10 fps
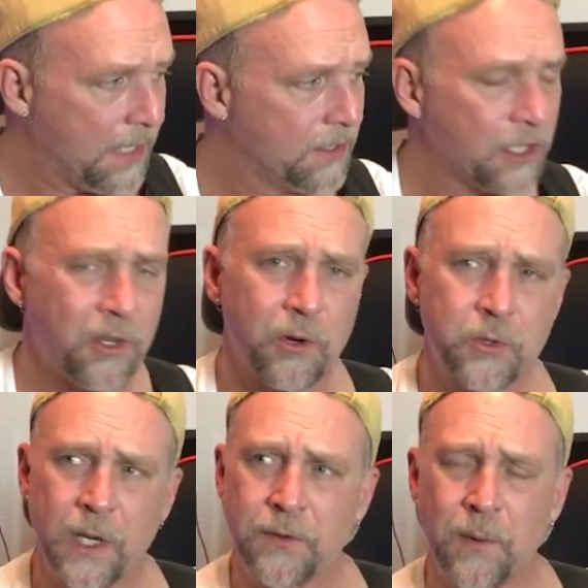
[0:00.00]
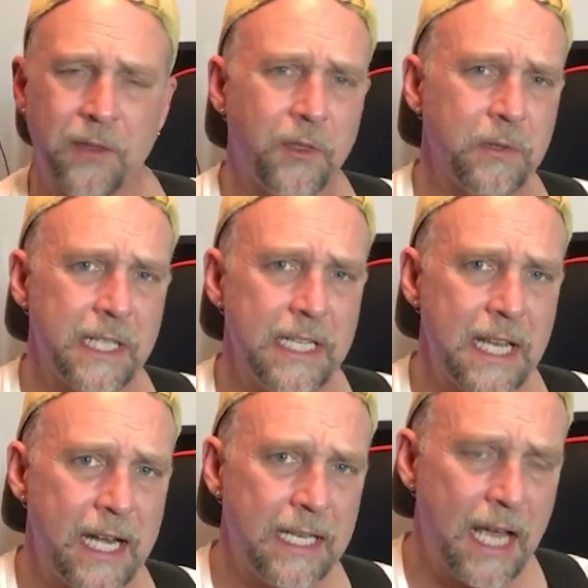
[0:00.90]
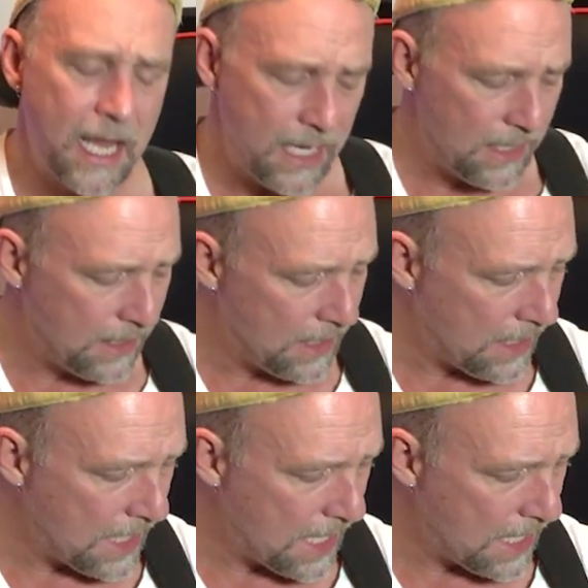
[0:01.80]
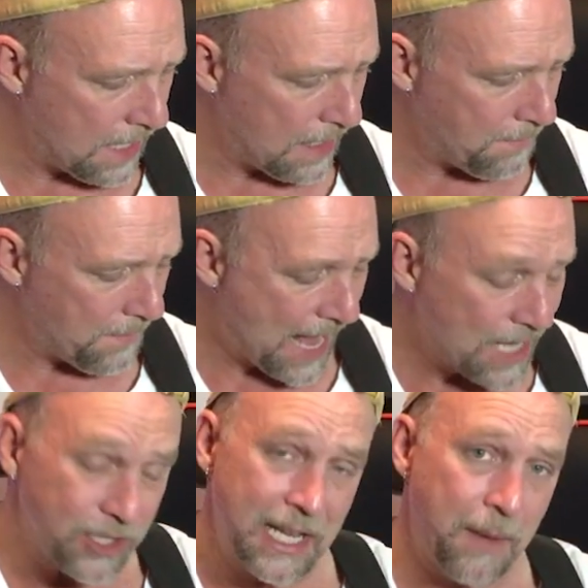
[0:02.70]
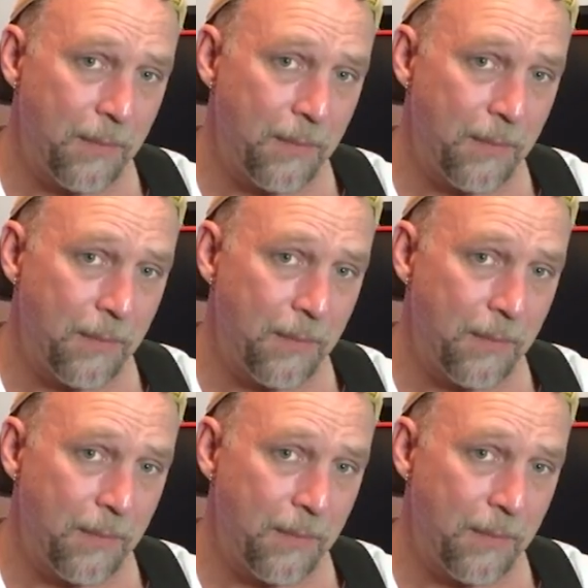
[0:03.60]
this guitar streets for around $13.99. I actually got